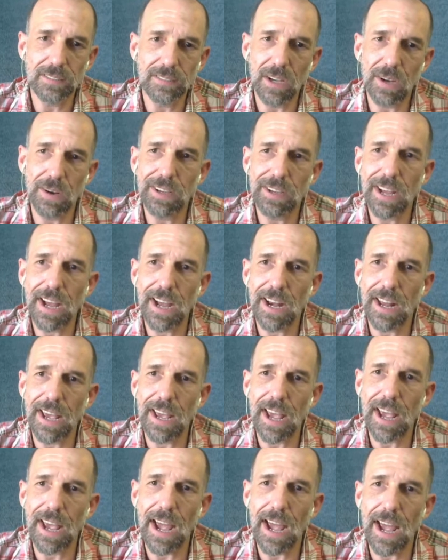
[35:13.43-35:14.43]
So you got
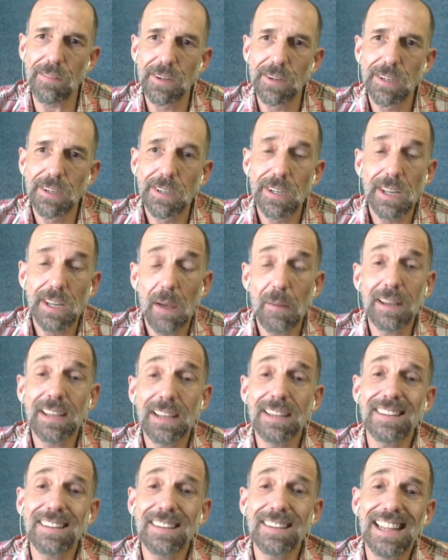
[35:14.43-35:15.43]
to have,
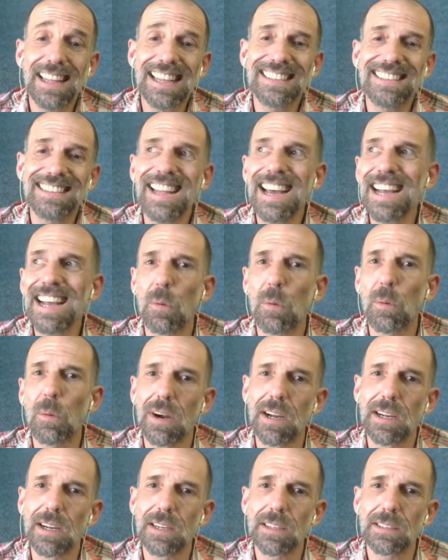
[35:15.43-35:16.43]
because it's not going
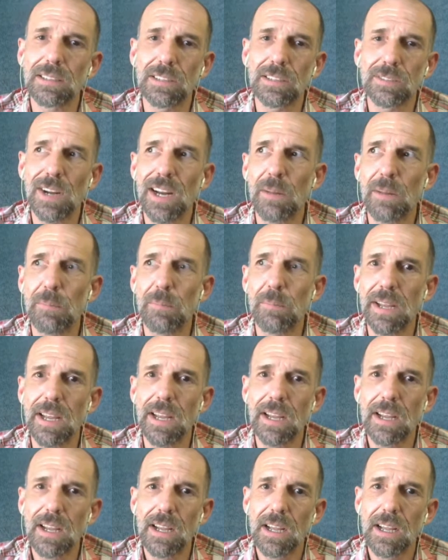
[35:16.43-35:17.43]
to work to try to be